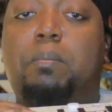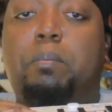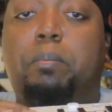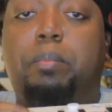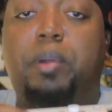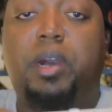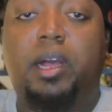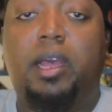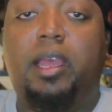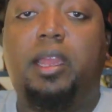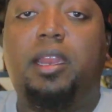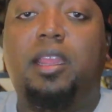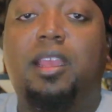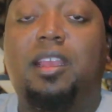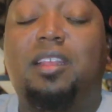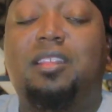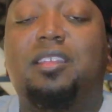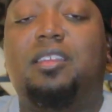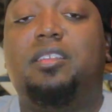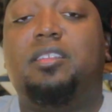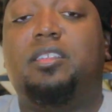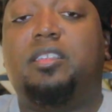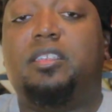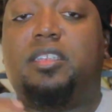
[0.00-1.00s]
but
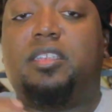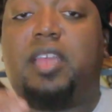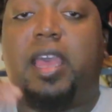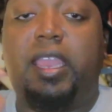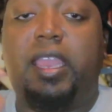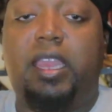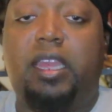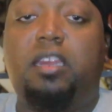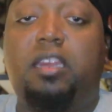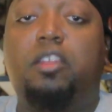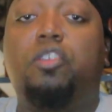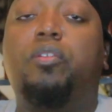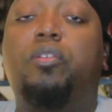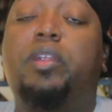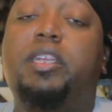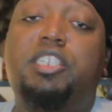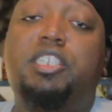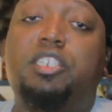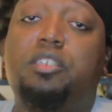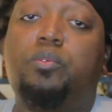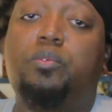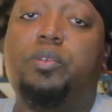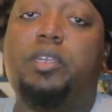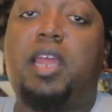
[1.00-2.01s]
there's a tight
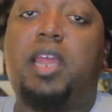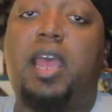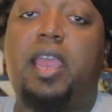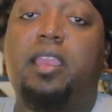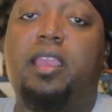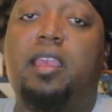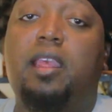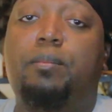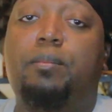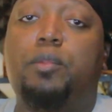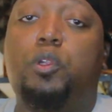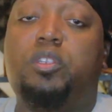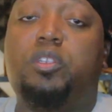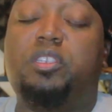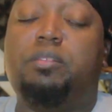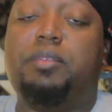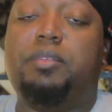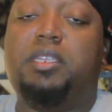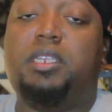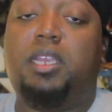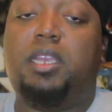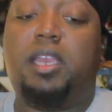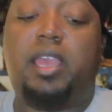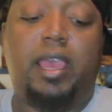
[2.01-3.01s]
integration with IK
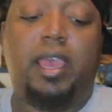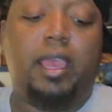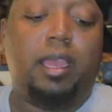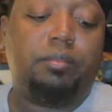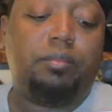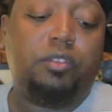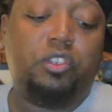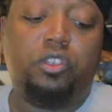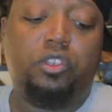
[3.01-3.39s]
Multimedia apps.